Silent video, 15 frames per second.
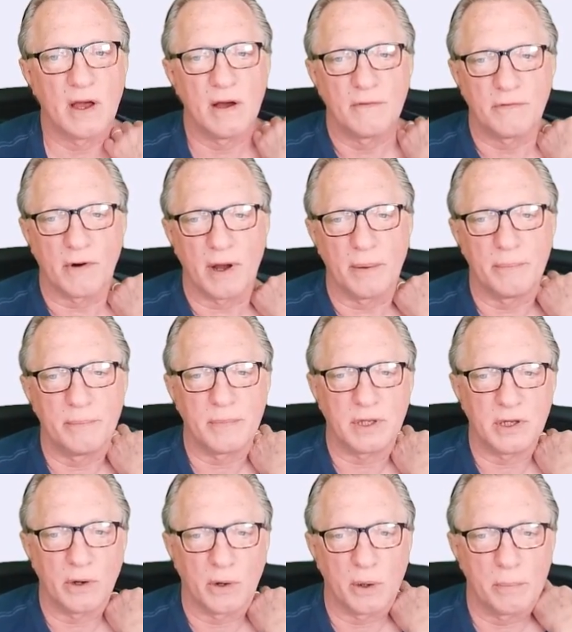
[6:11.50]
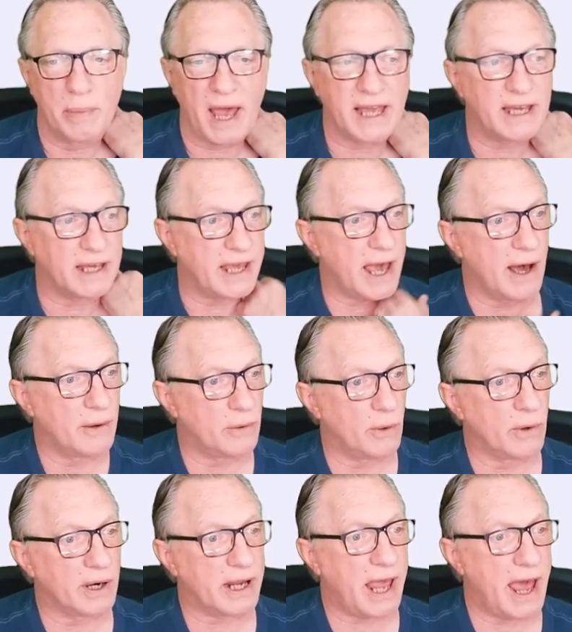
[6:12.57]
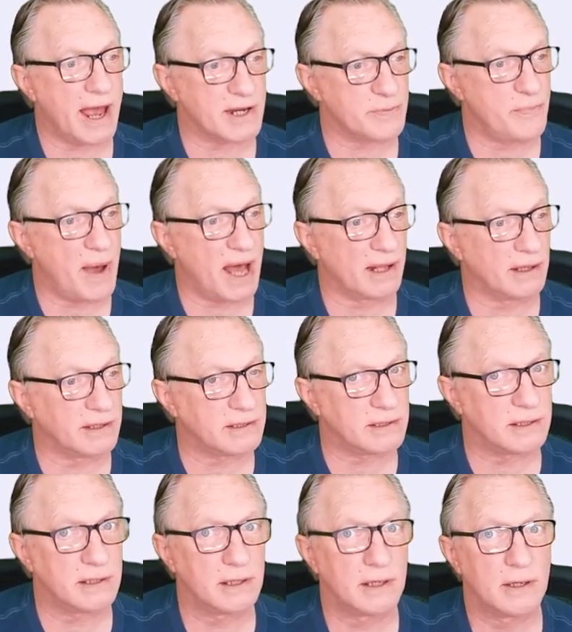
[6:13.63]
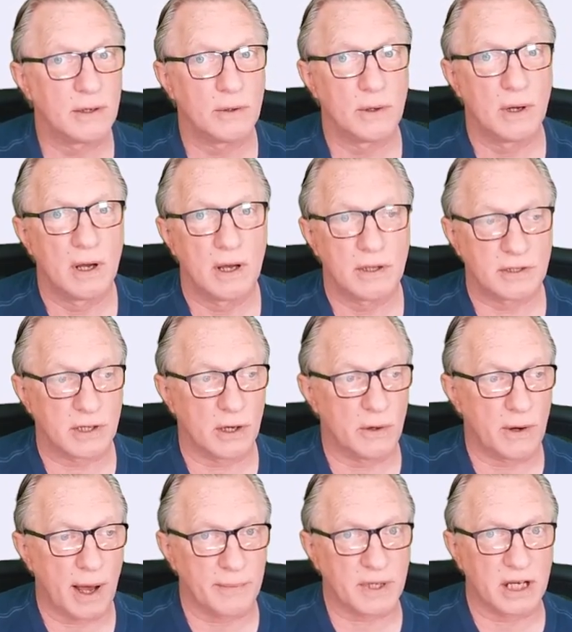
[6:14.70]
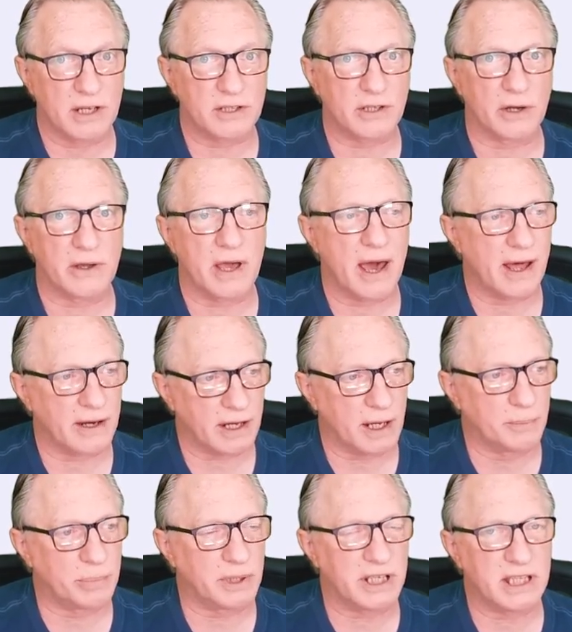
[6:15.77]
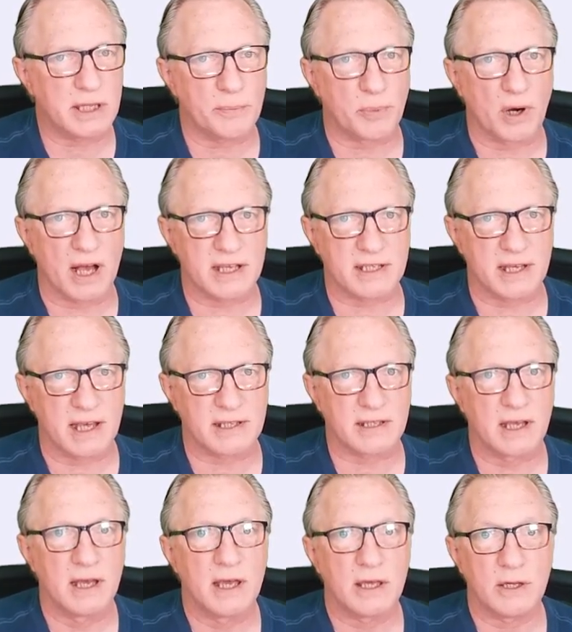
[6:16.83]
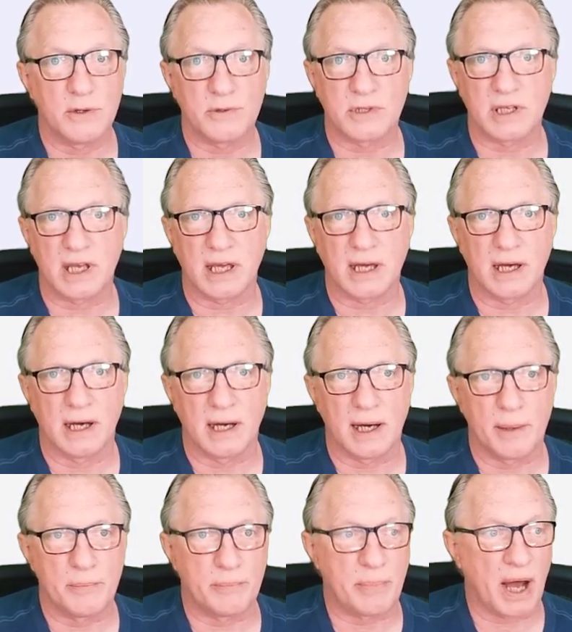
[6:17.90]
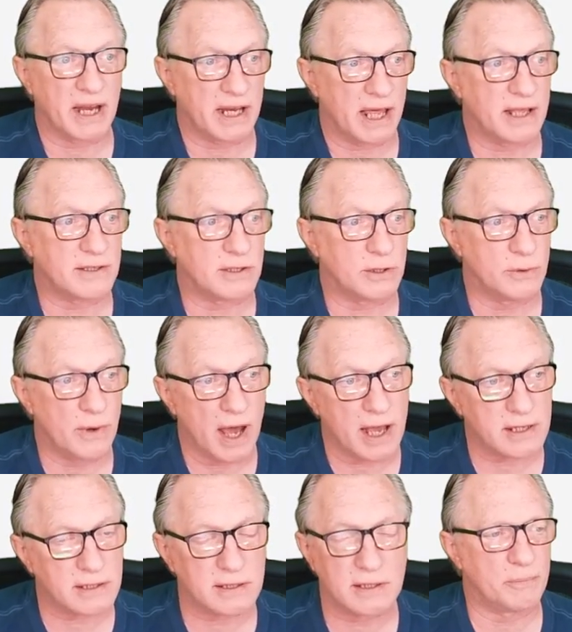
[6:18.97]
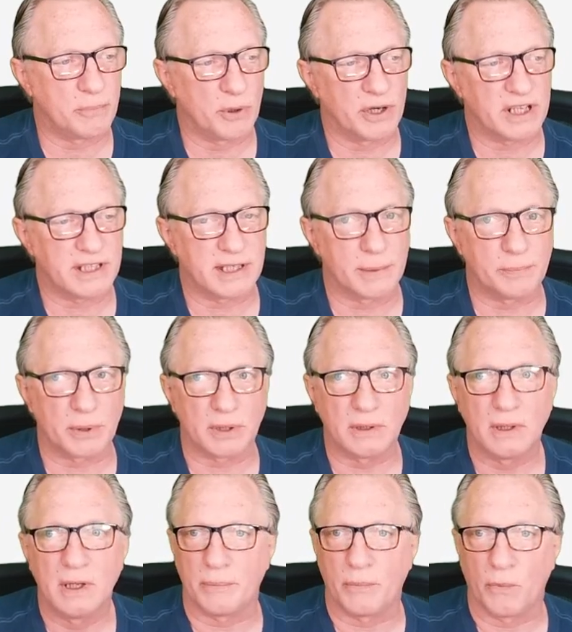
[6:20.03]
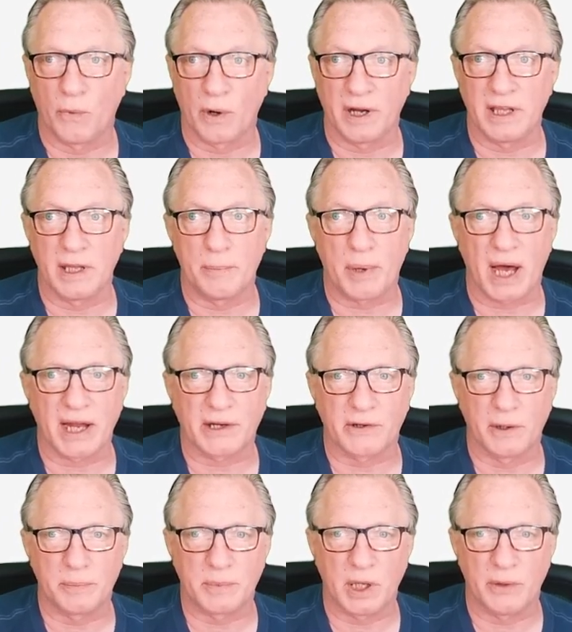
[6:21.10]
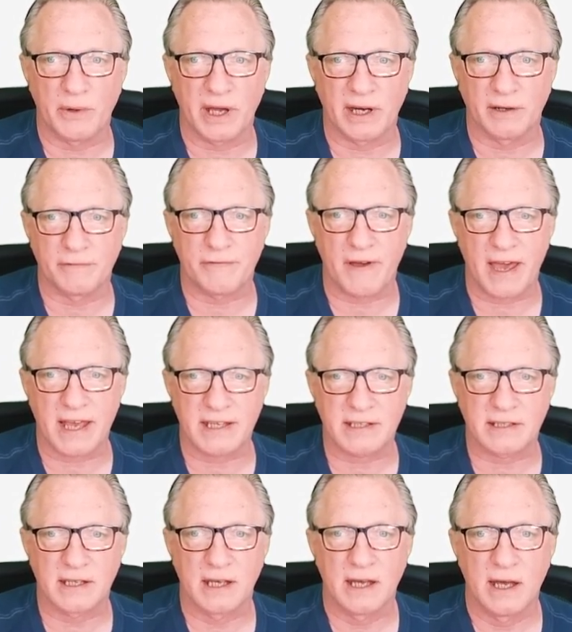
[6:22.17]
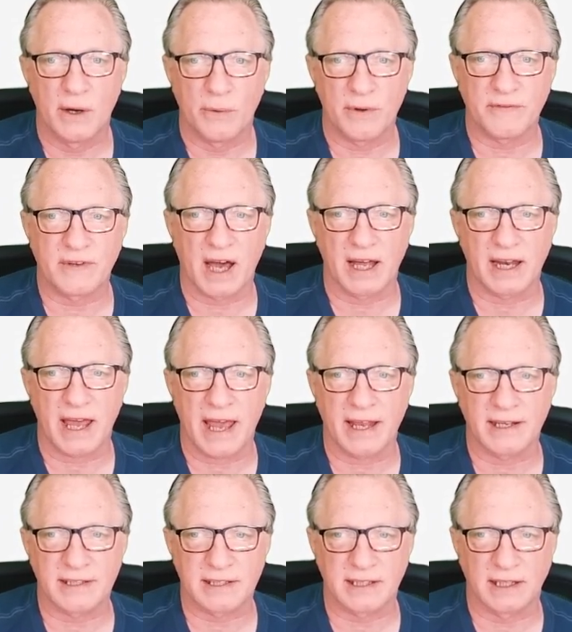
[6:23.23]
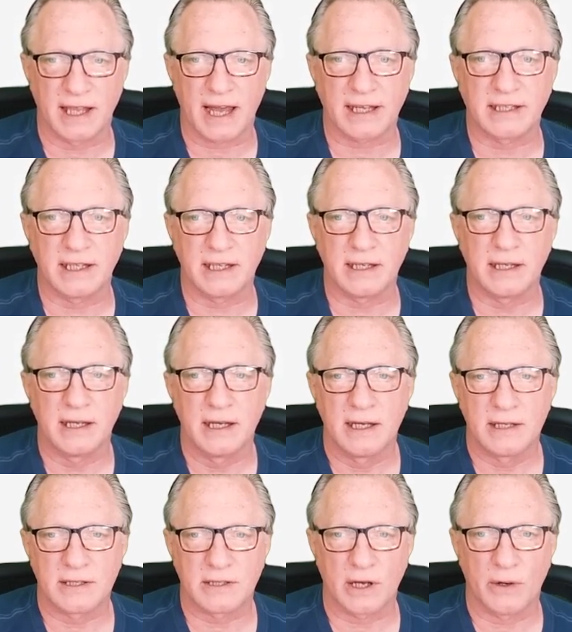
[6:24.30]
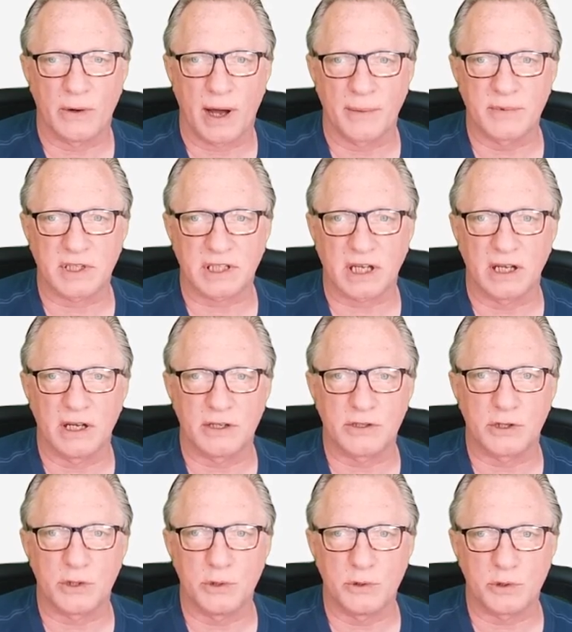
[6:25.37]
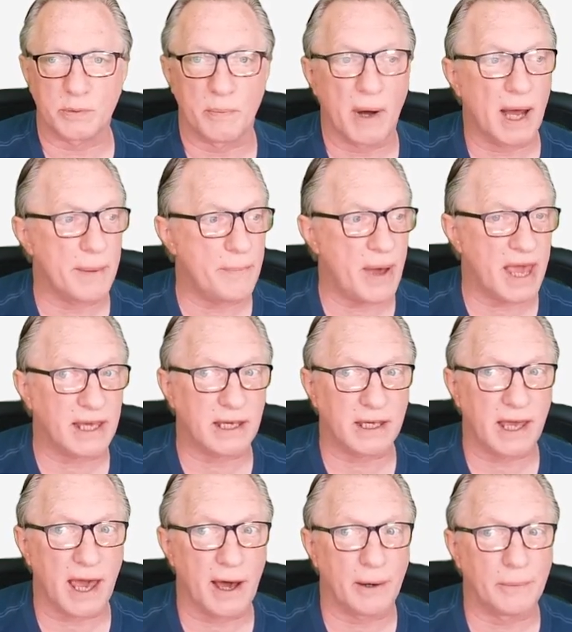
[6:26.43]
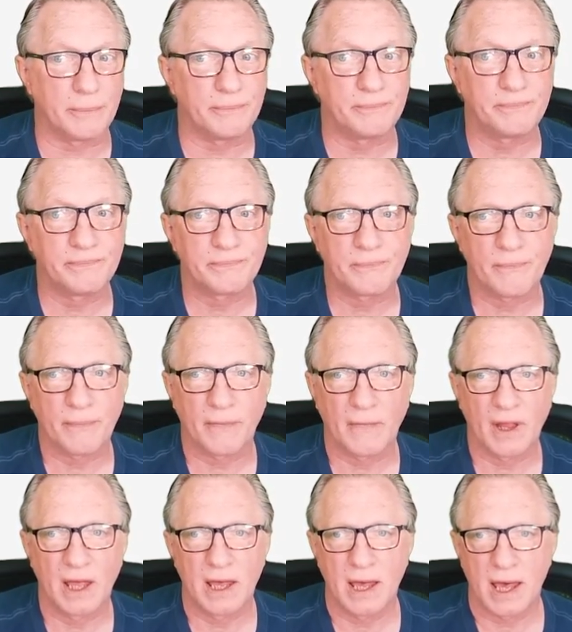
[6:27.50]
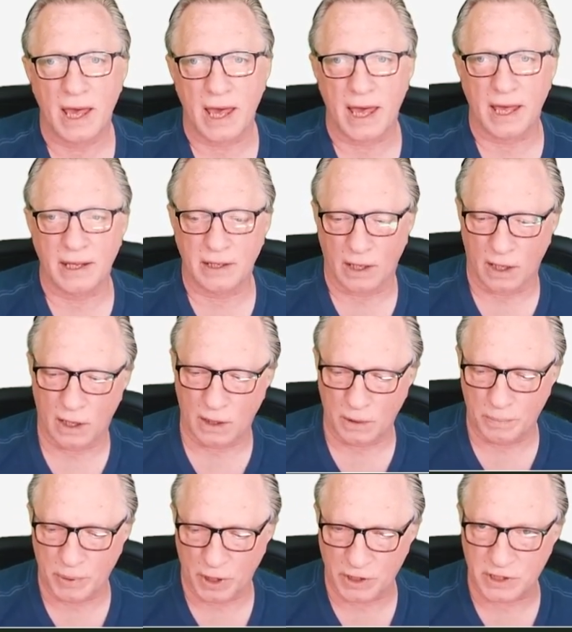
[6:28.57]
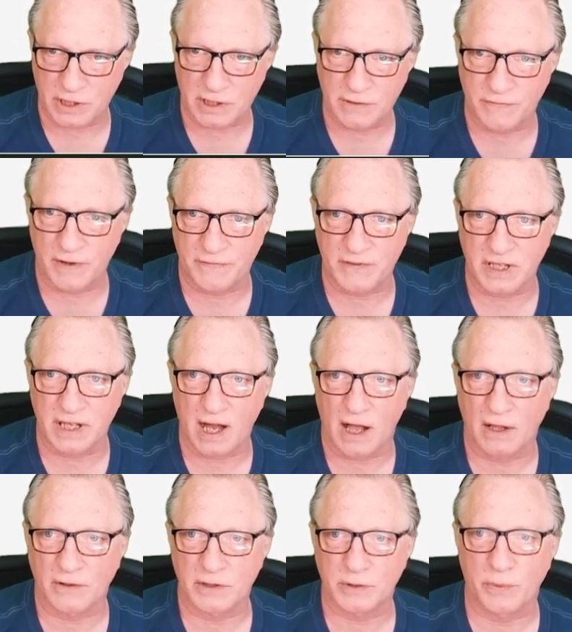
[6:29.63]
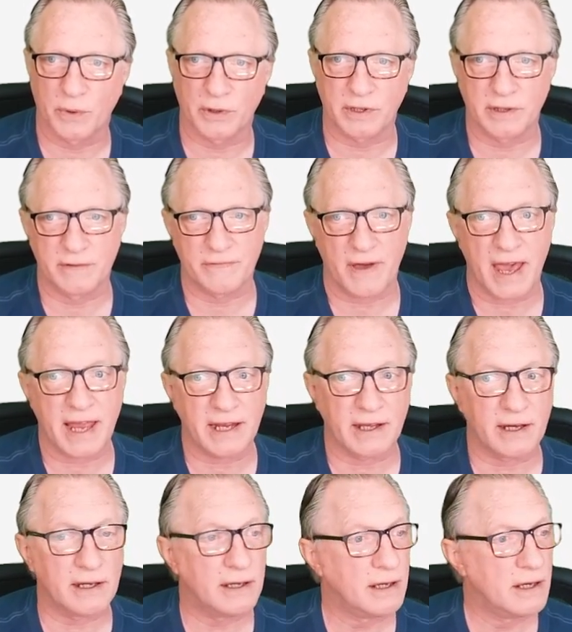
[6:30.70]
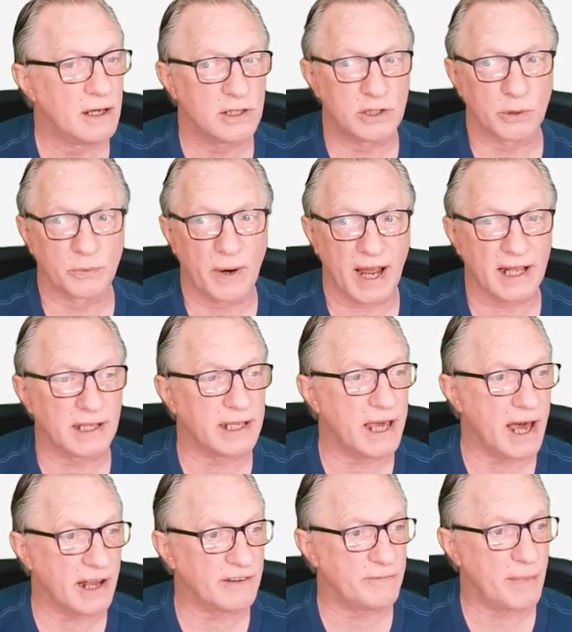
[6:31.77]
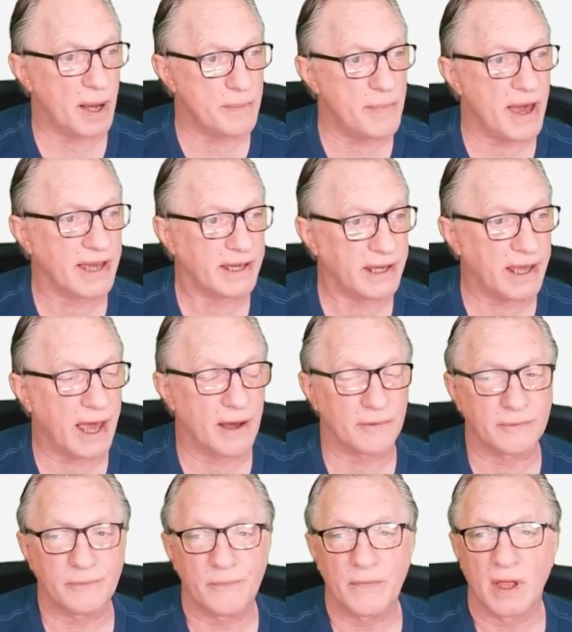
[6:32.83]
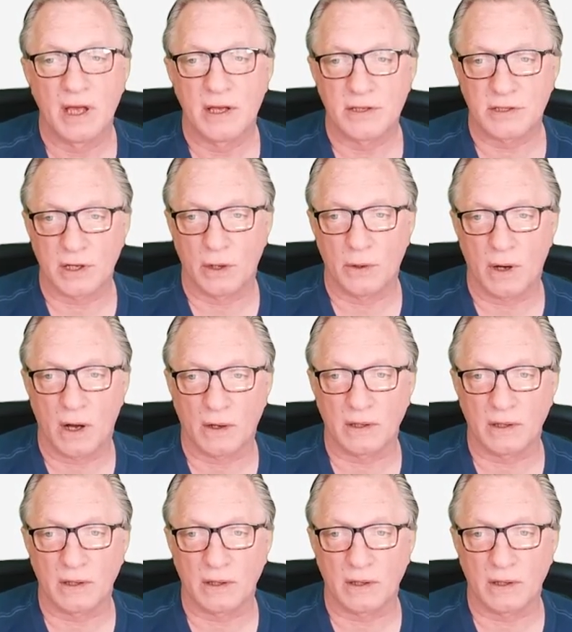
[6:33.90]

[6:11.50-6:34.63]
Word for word: from your bank account or cash balance. So I'm going to show you how to complete the process using Binance US. Pretty simple. We're in the buy crypto interface. We've got ADA selected. So I'm just going to choose my bank account and I'll purchase $50 worth of ADA directly out of my bank account. So I'll